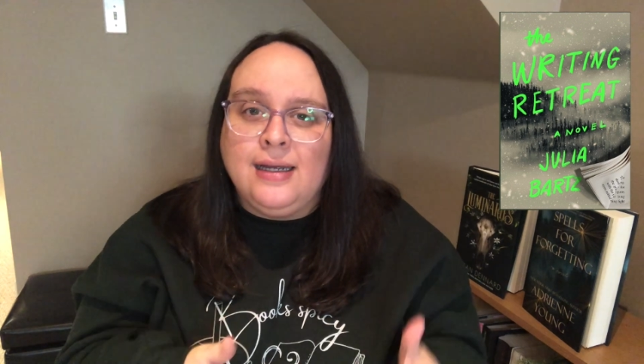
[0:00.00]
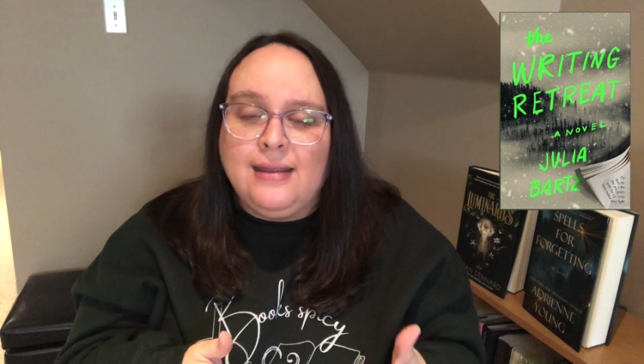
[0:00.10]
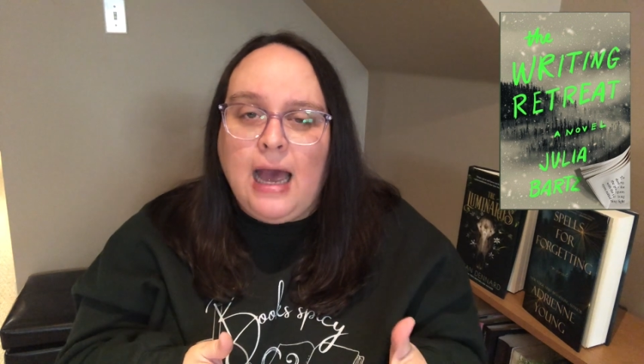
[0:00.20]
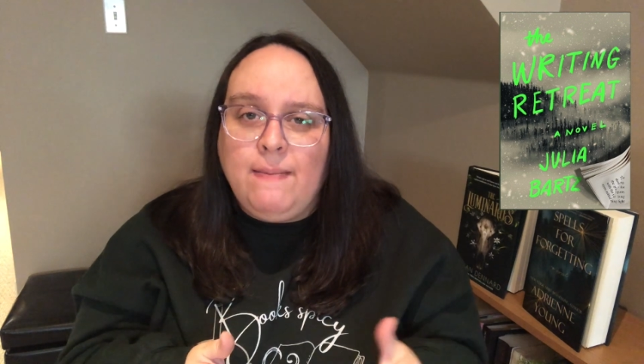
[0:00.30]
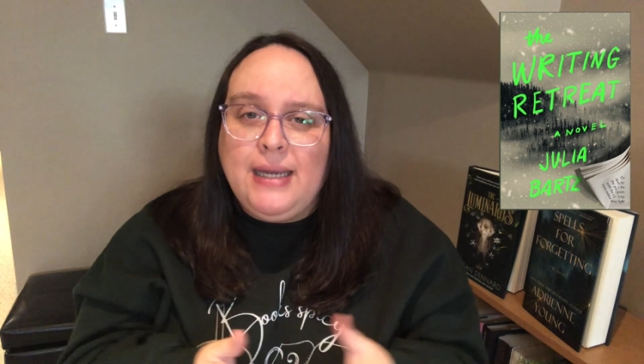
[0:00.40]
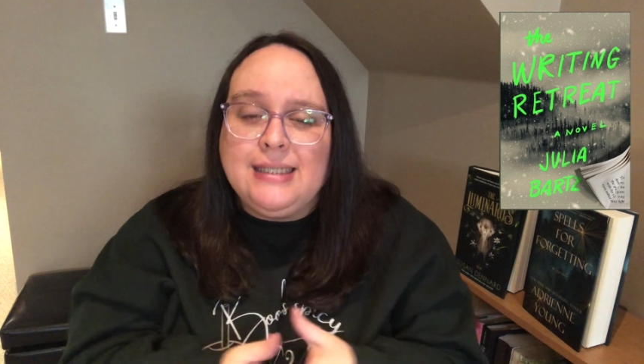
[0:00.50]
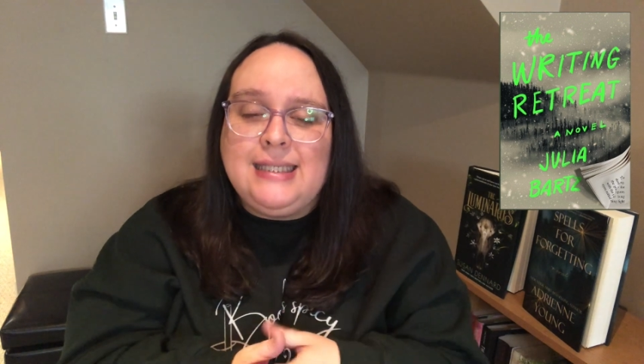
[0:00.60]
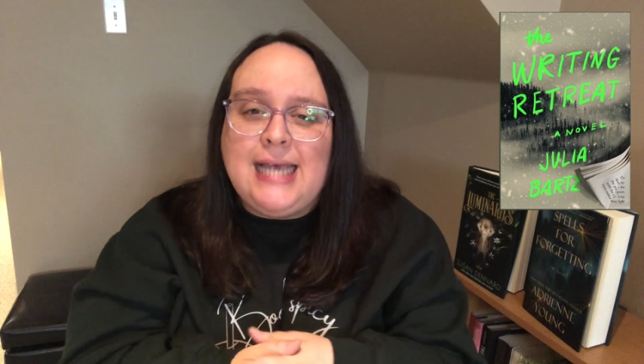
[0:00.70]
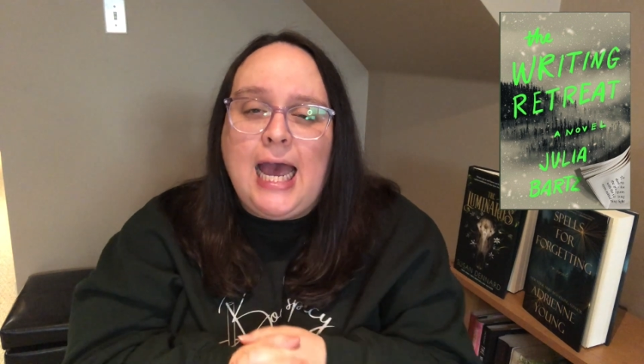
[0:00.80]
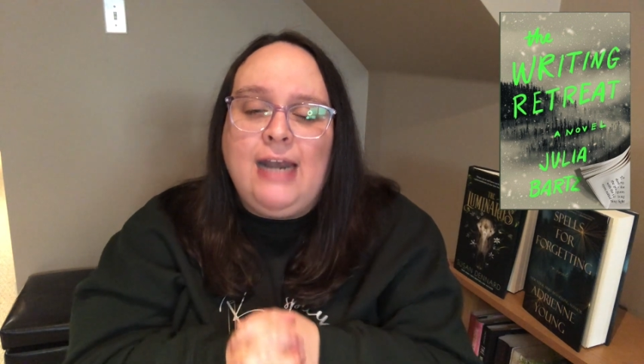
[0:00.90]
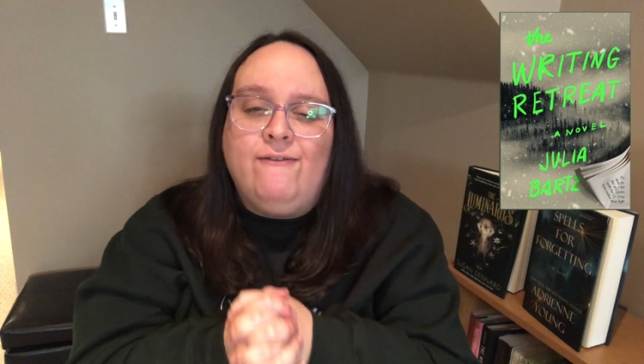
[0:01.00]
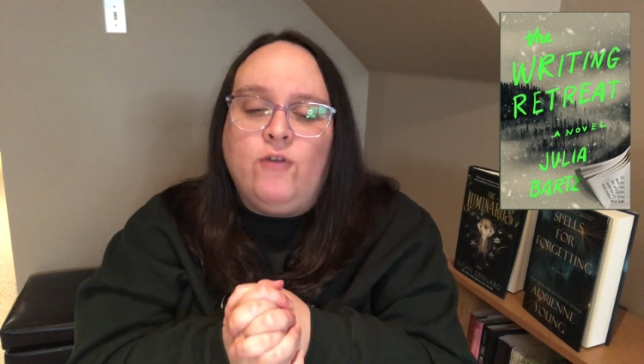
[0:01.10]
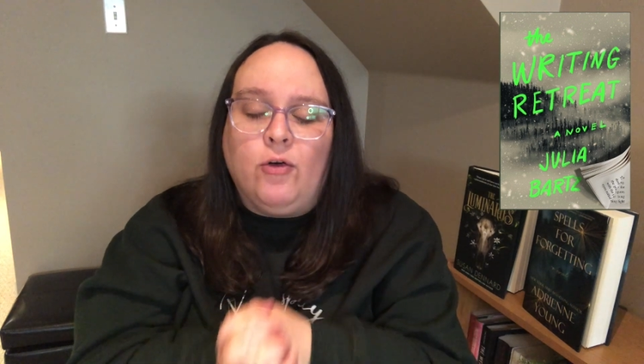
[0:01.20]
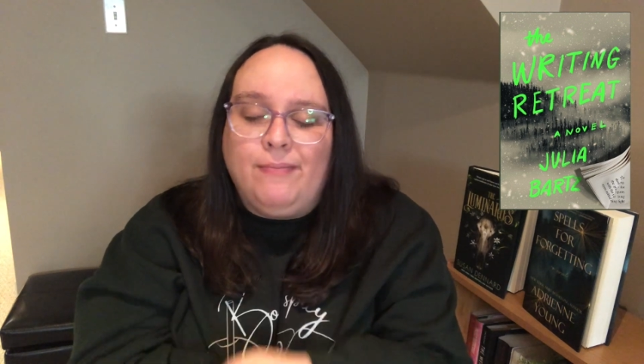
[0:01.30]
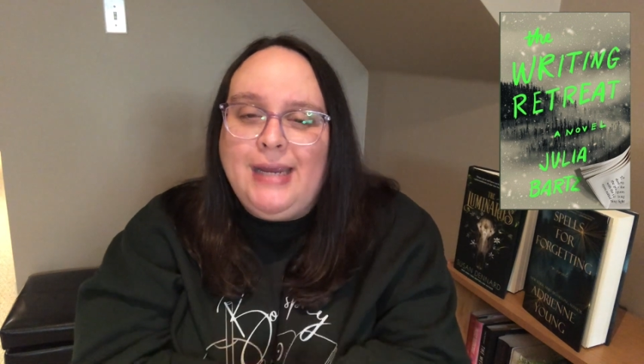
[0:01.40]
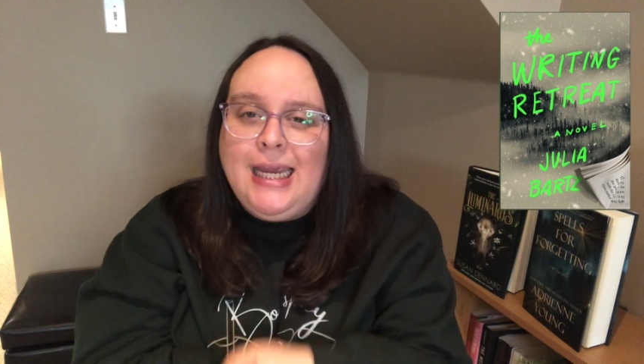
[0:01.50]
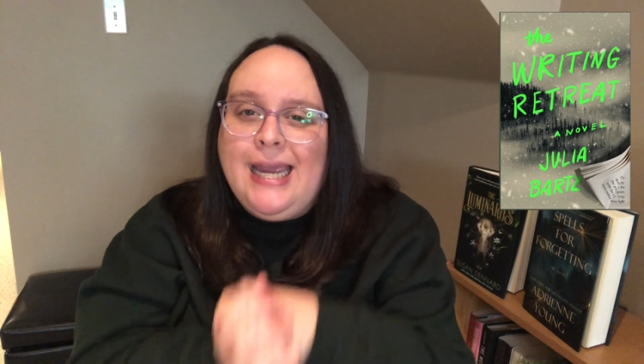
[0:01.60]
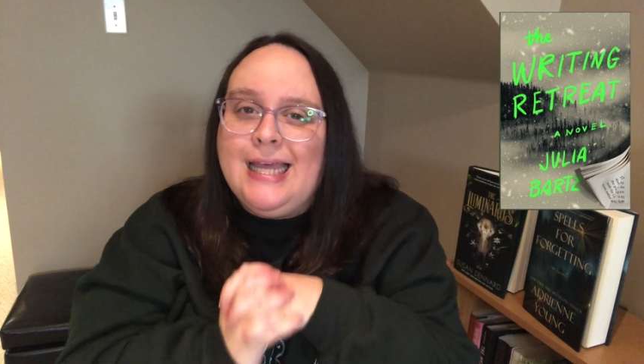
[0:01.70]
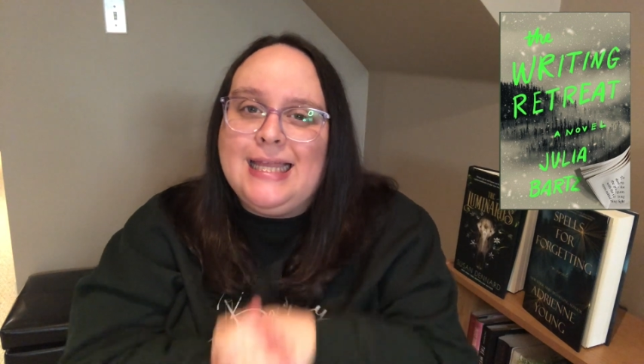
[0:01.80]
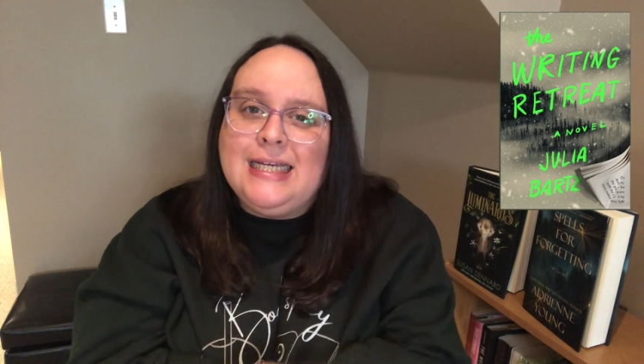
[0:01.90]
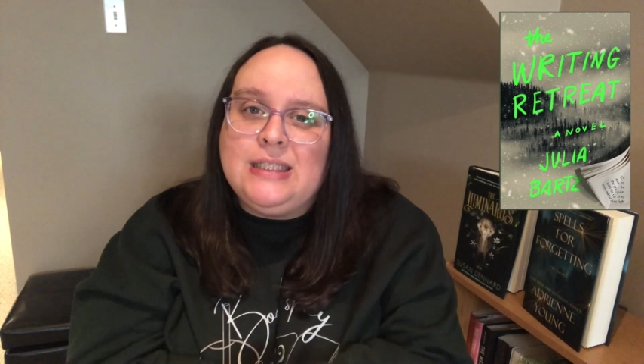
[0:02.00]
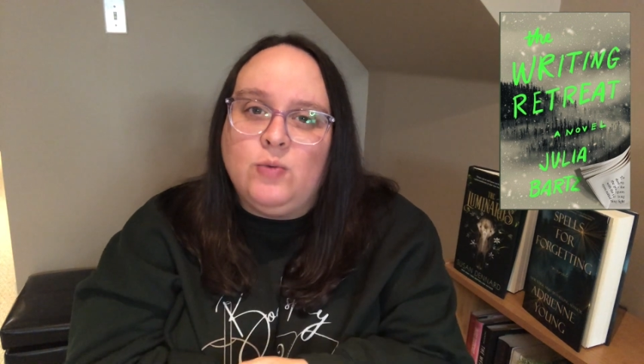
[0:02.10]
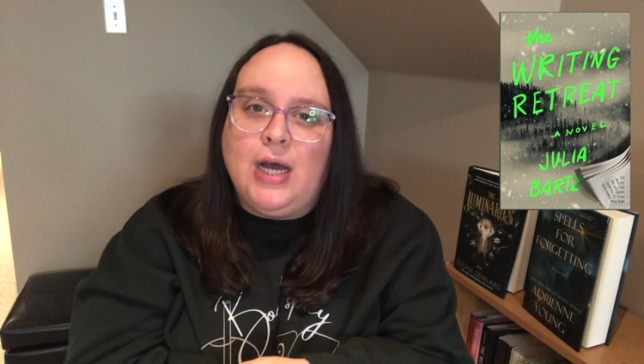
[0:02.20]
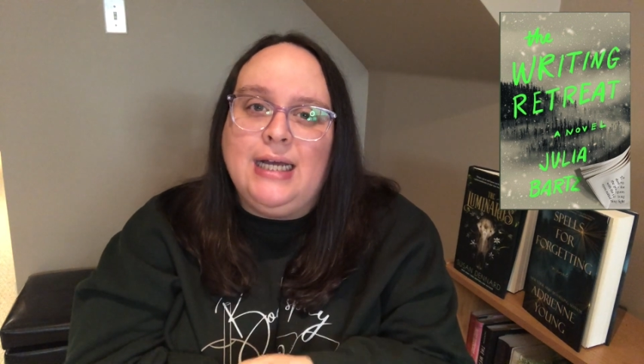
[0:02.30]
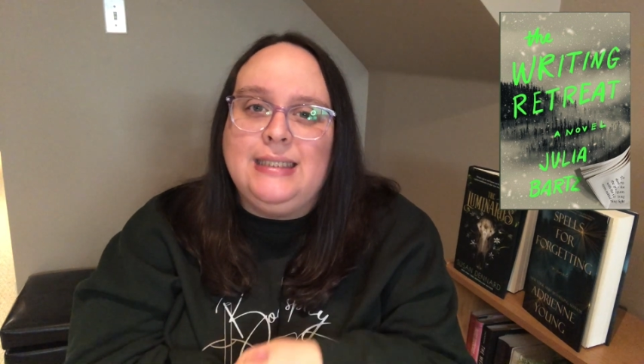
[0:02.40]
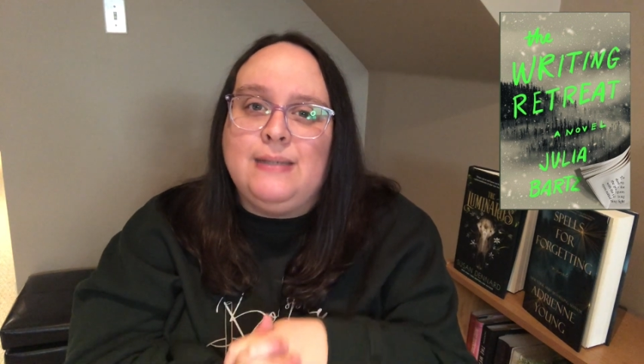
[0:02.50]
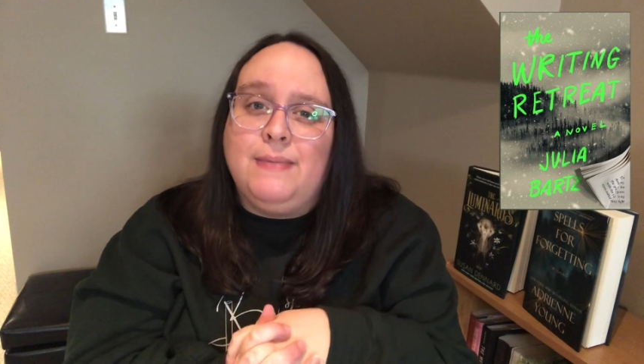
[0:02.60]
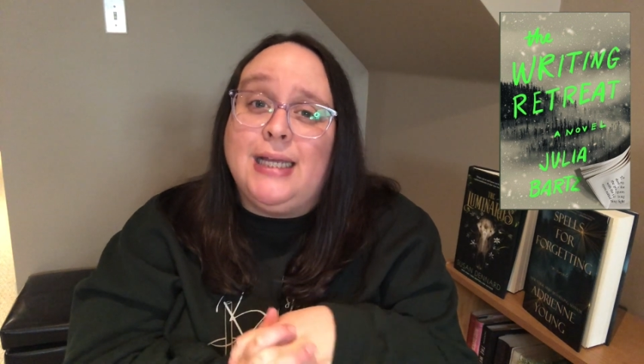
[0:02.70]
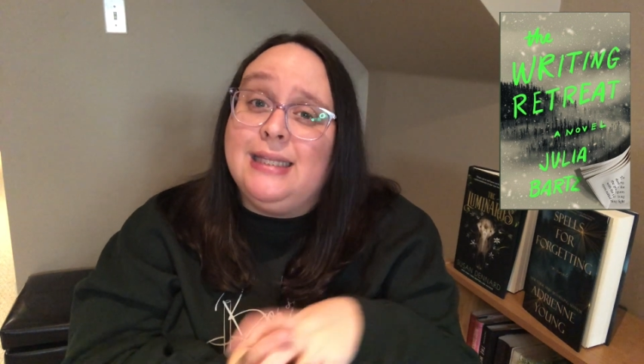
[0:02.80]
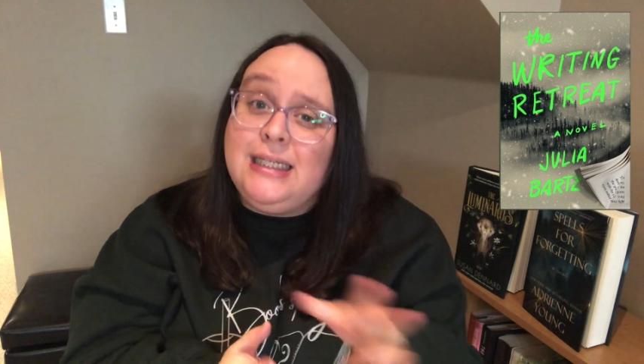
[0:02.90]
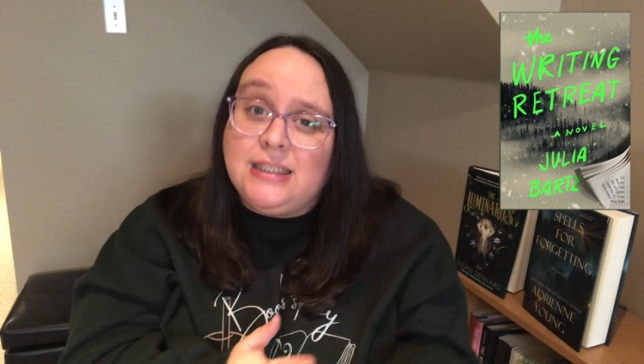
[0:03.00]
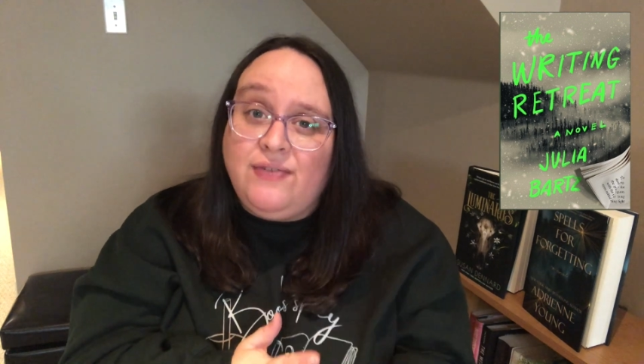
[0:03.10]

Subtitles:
That being said, for me, this was my least